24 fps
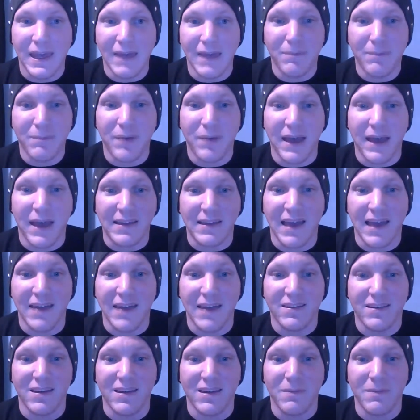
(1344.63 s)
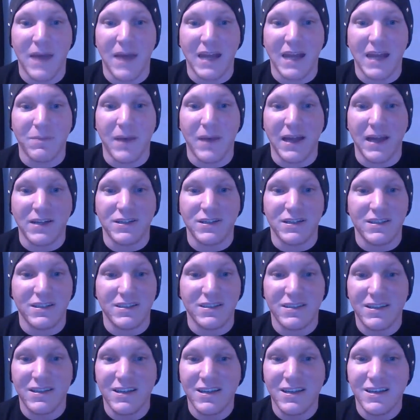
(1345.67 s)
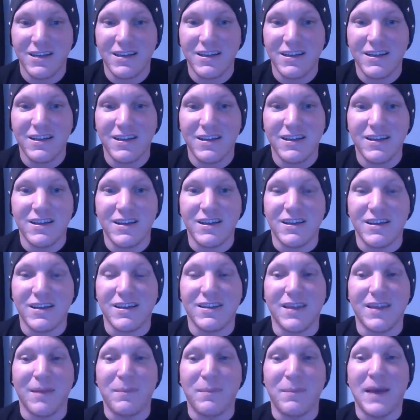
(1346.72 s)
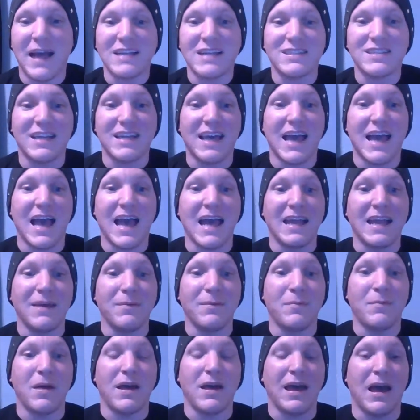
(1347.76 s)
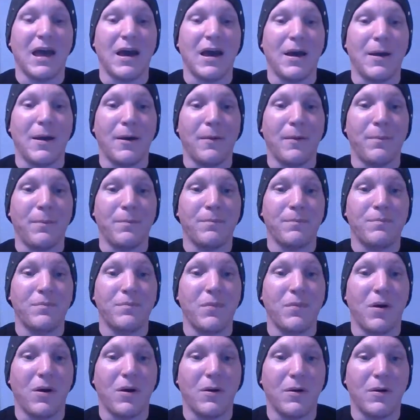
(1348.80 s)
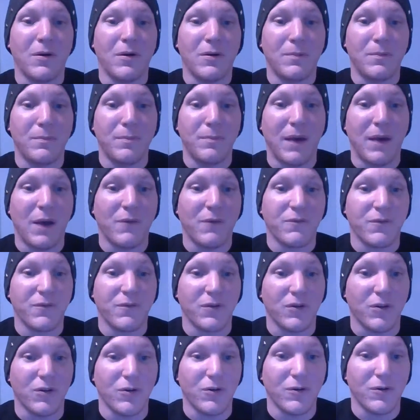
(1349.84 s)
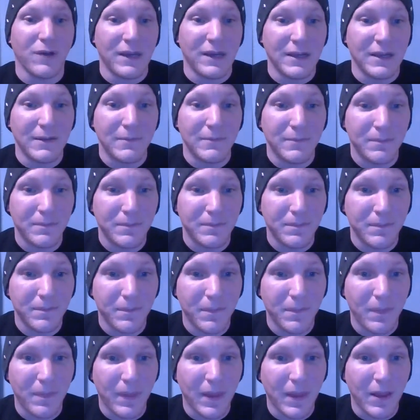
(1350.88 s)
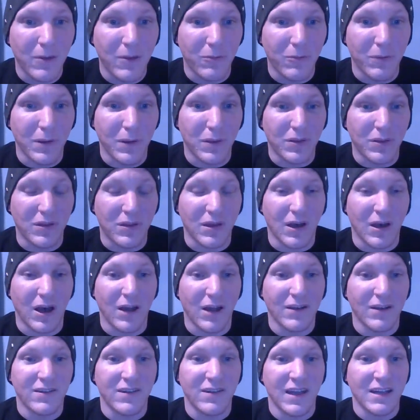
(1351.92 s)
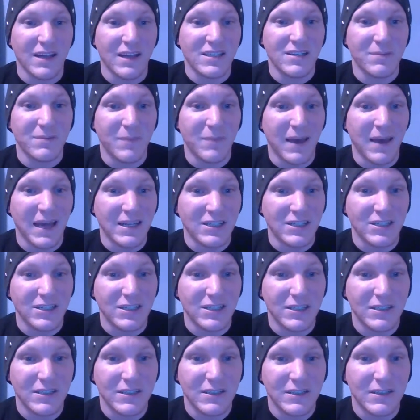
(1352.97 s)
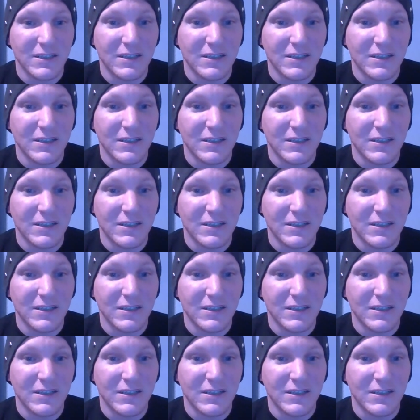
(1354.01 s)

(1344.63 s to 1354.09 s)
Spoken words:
Impact has cinematic matches. That match they had at Bound for Glory with the unsanctioned match,